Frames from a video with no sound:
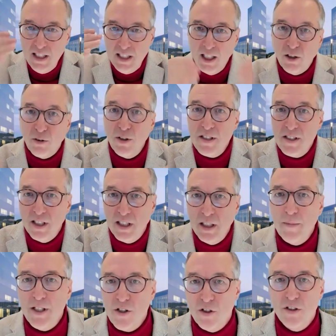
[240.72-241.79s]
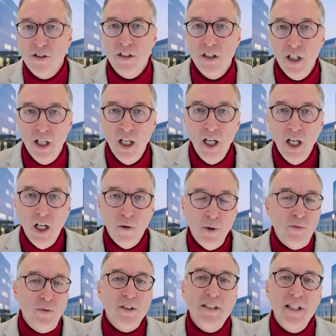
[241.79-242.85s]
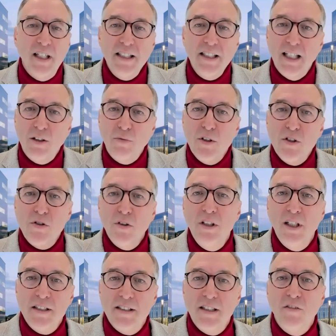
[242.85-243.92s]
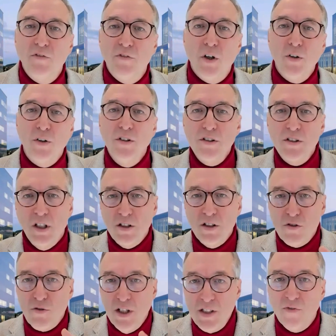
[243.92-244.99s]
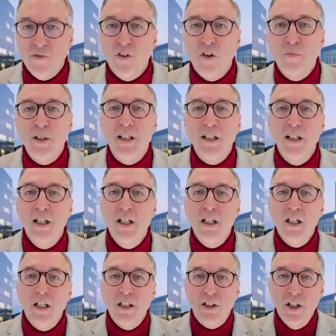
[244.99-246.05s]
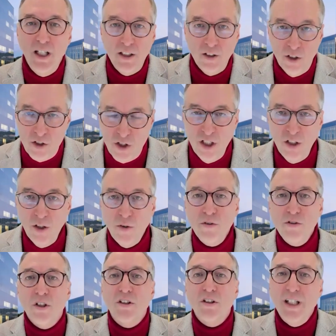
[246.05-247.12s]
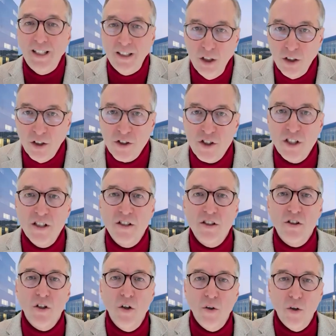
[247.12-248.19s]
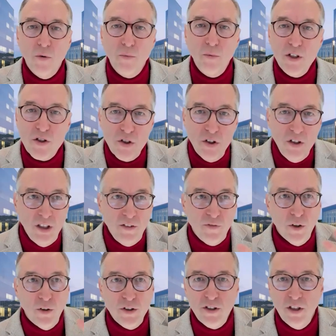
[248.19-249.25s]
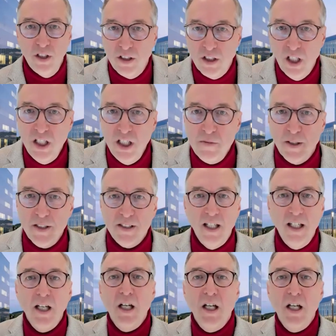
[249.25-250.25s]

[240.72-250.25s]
decreasing emissions. What we're saying is that we should instead focus on transforming the energy use, the technology. So we should not focus on tons, but say,